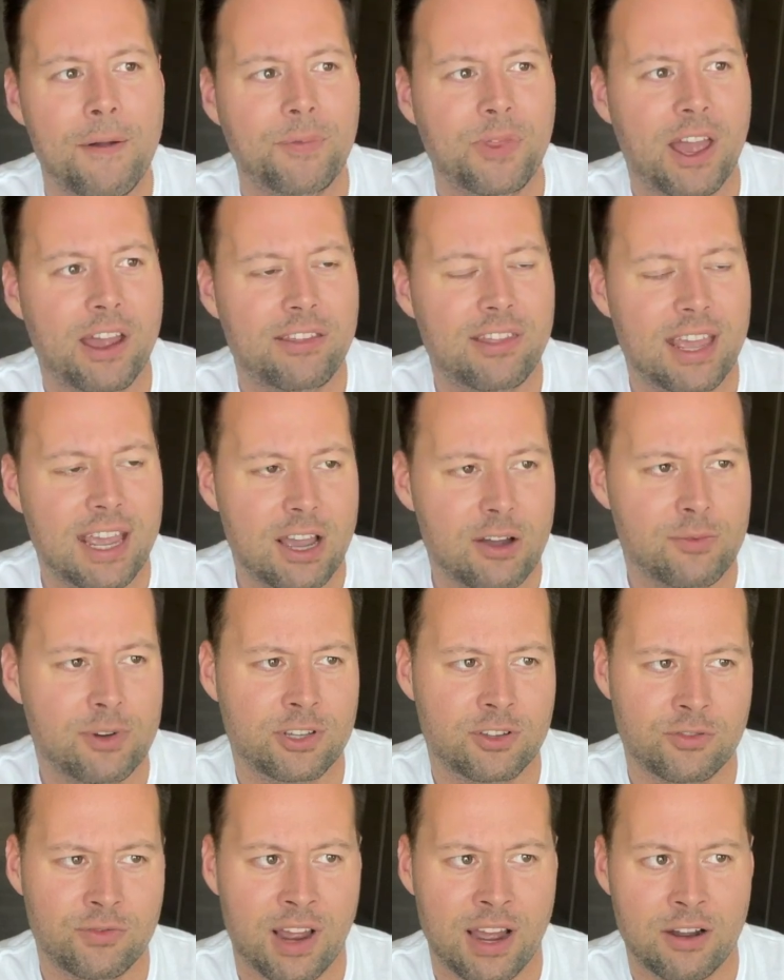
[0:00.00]
I think it was
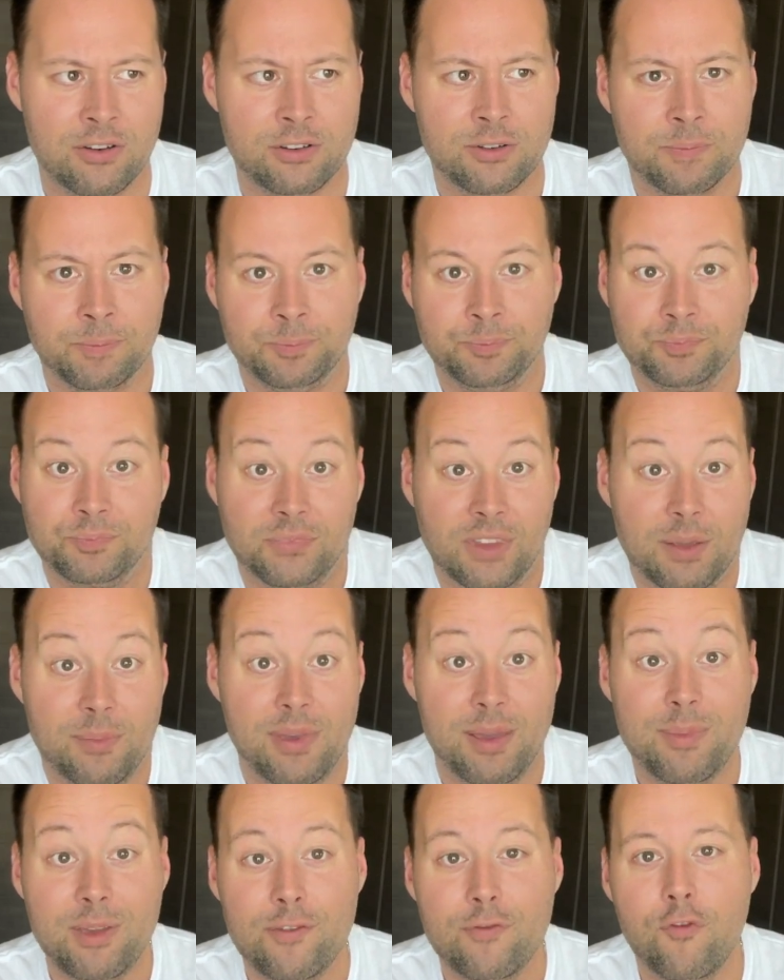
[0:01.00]
around
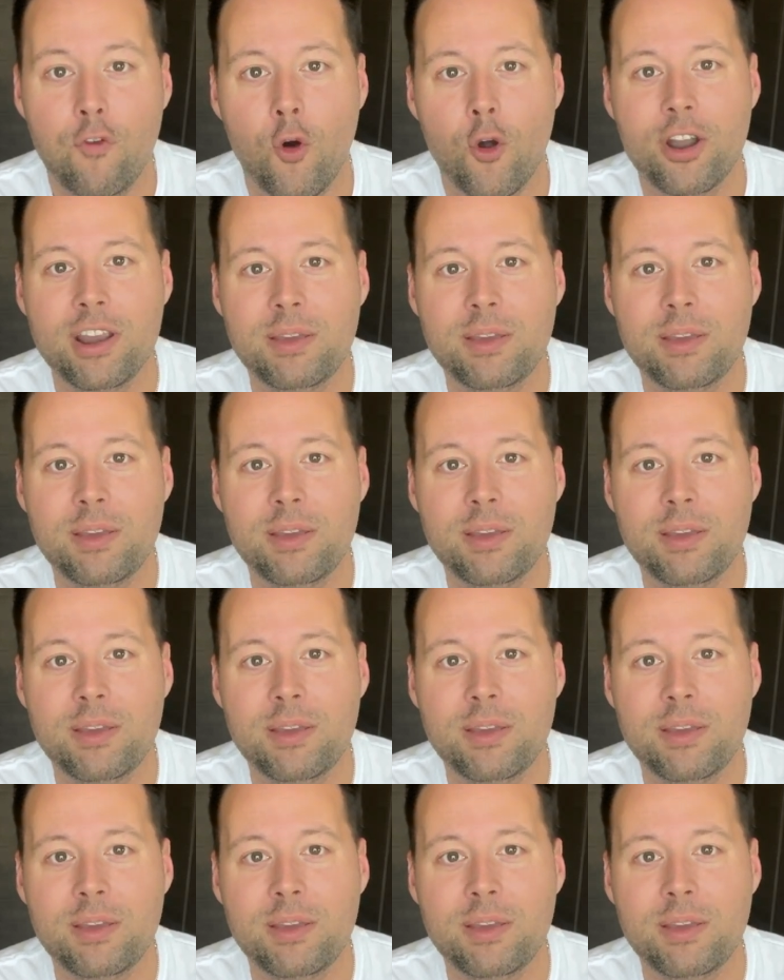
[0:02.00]
maybe 40